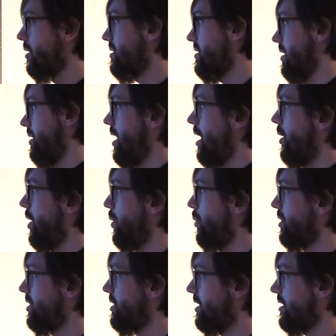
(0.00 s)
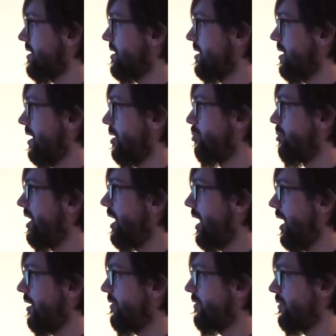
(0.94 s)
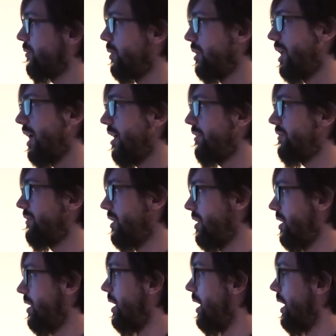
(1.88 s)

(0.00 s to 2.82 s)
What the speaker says: scenario which is in Behave will have the